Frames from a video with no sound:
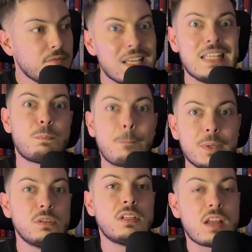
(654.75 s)
it's
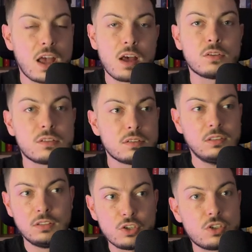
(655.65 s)
building out
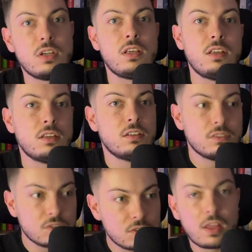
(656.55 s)
literally
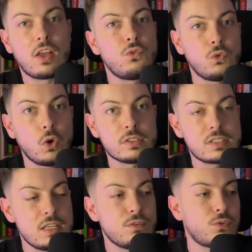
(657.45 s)
a full-on
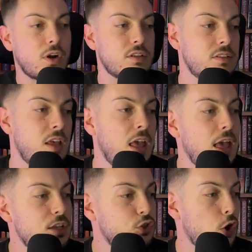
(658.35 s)
scene for us.
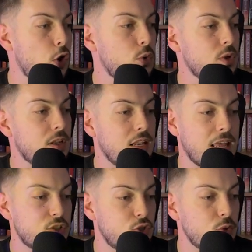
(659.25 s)
So
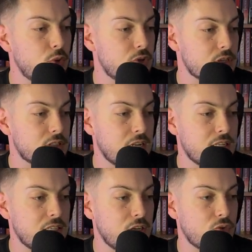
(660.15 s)
let's do this.
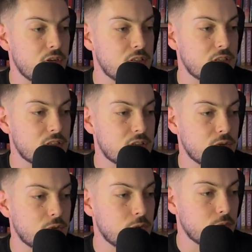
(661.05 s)
Let's increase this
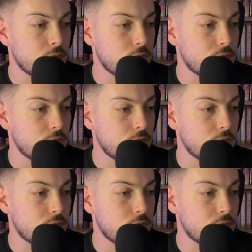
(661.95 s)
to,